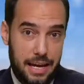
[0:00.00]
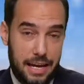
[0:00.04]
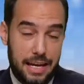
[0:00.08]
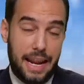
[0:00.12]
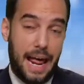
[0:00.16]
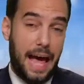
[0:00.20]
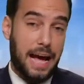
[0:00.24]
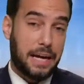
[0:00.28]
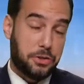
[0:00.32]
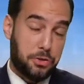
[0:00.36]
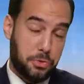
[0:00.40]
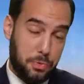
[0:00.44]

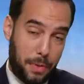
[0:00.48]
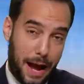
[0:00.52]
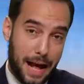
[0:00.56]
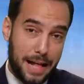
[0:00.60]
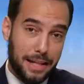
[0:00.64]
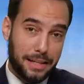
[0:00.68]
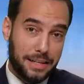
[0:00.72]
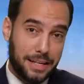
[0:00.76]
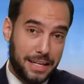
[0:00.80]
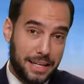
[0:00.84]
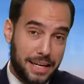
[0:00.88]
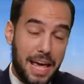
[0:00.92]
In
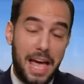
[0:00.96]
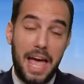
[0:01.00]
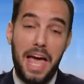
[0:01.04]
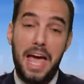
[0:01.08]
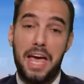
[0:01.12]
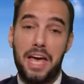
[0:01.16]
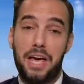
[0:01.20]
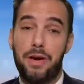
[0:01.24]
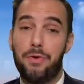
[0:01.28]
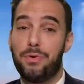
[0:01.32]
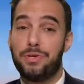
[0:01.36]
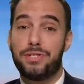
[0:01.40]
actuality,
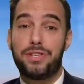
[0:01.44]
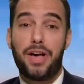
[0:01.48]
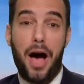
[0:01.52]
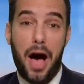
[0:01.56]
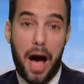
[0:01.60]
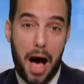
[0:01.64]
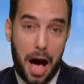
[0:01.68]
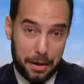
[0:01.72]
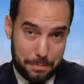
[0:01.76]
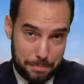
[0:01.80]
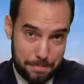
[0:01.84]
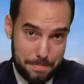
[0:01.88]
it was a
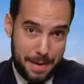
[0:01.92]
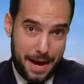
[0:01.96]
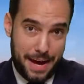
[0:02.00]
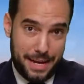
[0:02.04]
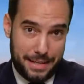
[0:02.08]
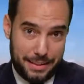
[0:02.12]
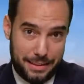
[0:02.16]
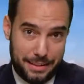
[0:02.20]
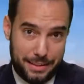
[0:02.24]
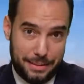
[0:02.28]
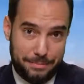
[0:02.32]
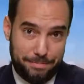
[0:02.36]
hot
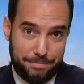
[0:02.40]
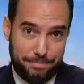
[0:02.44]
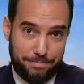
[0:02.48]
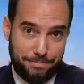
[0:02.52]
mess.